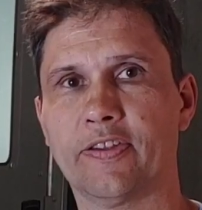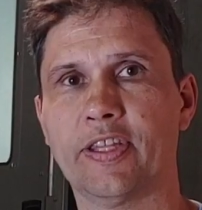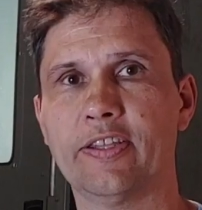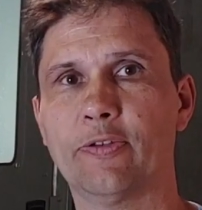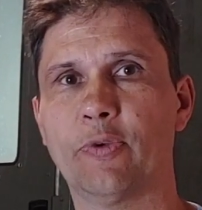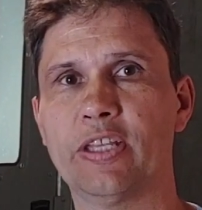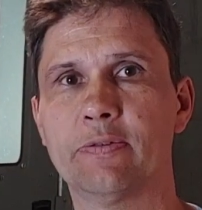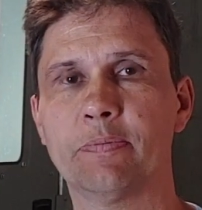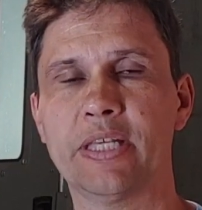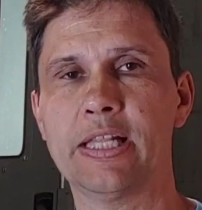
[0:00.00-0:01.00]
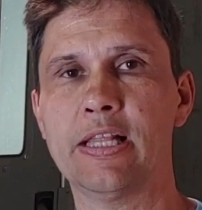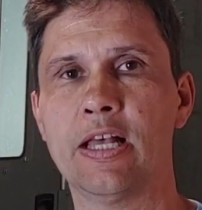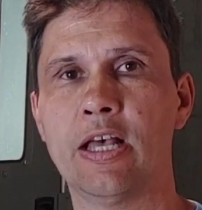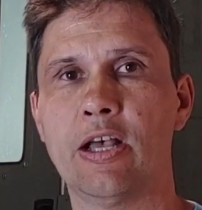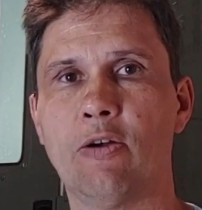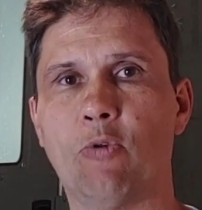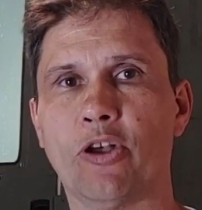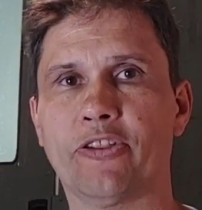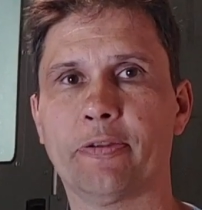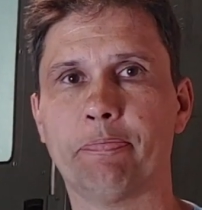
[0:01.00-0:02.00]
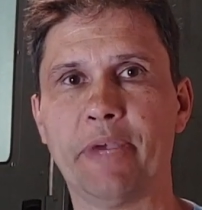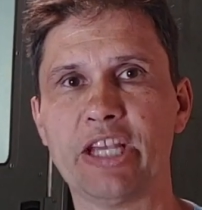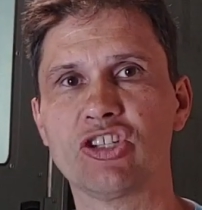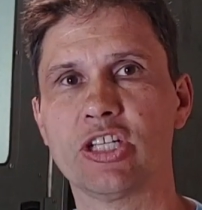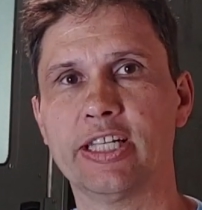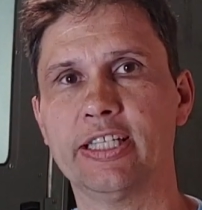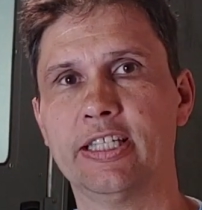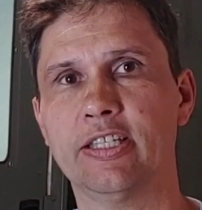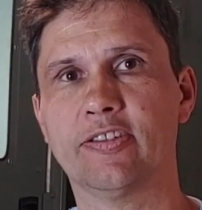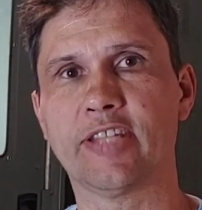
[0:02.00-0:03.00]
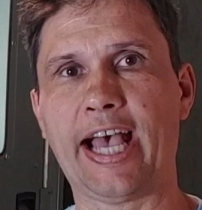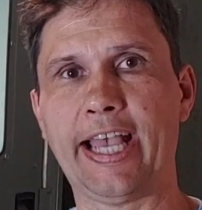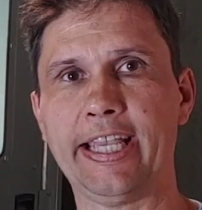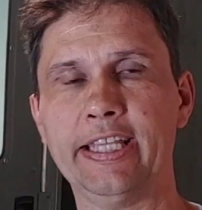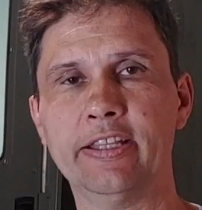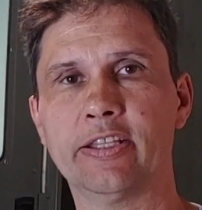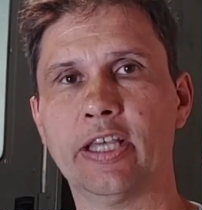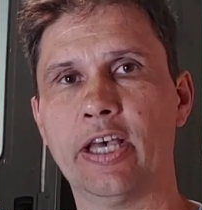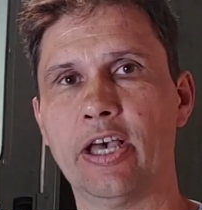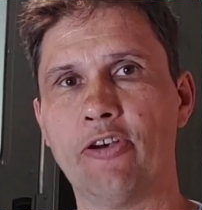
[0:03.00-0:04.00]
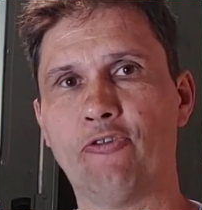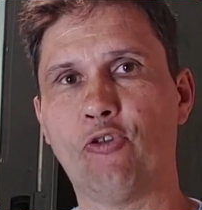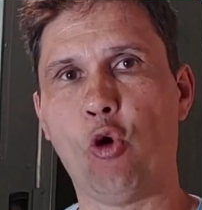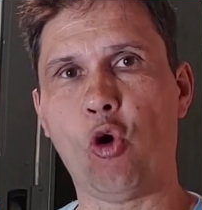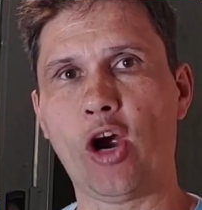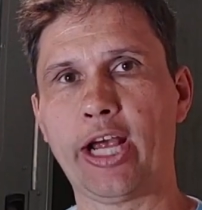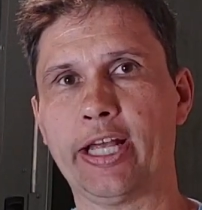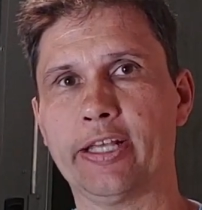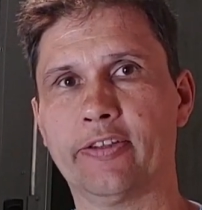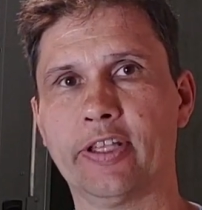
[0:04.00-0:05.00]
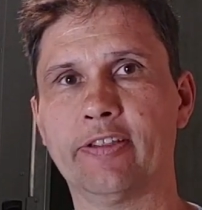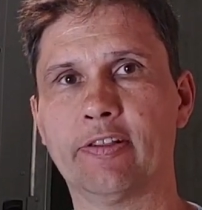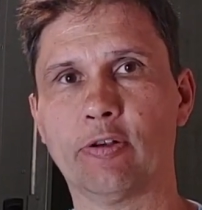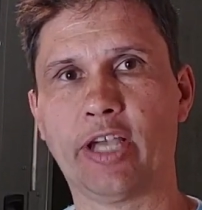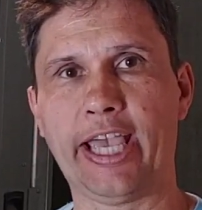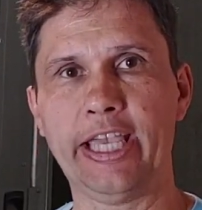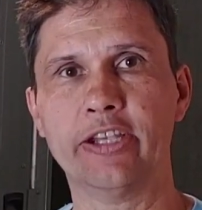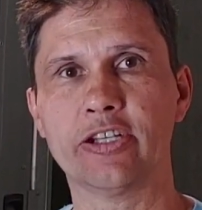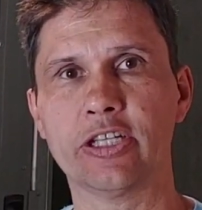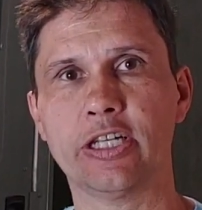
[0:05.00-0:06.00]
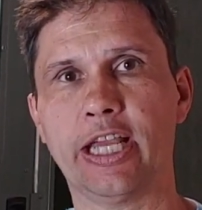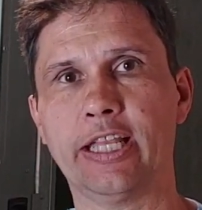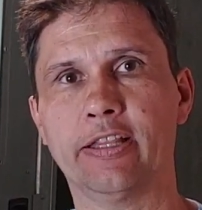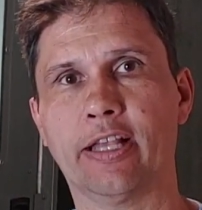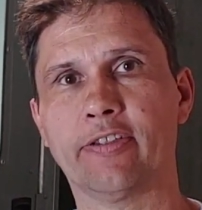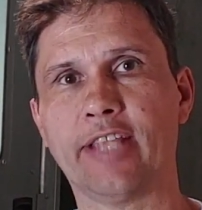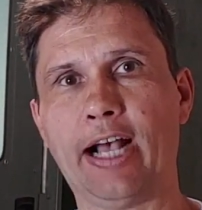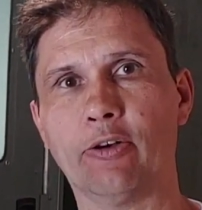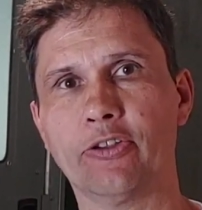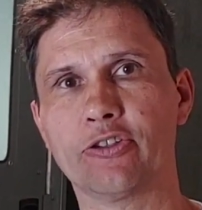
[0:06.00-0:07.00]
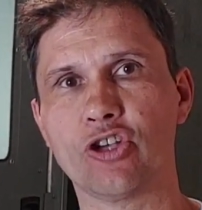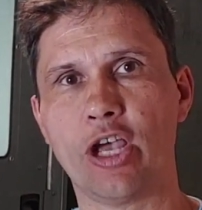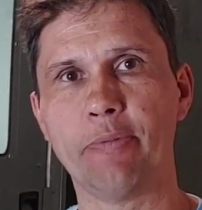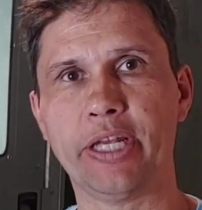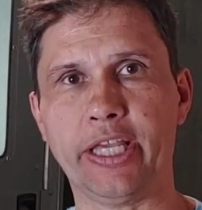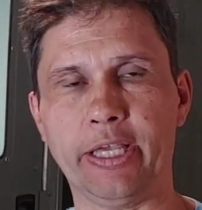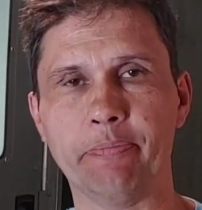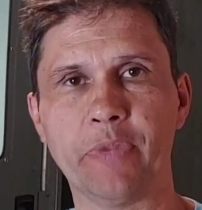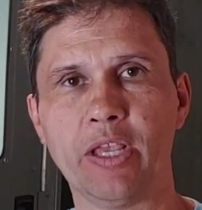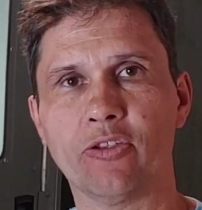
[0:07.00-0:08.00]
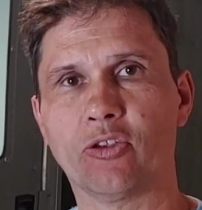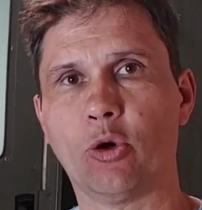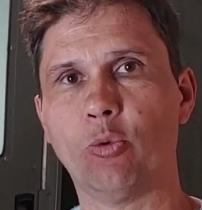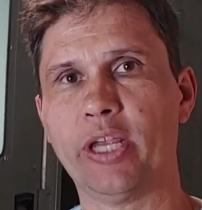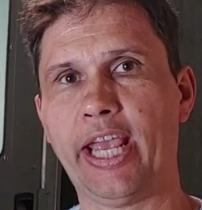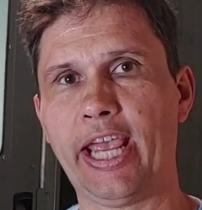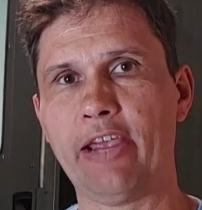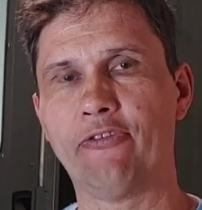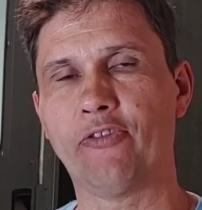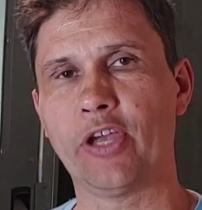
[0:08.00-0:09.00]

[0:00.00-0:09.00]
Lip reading: This windmill was specially designed for this location in South Germany. So we have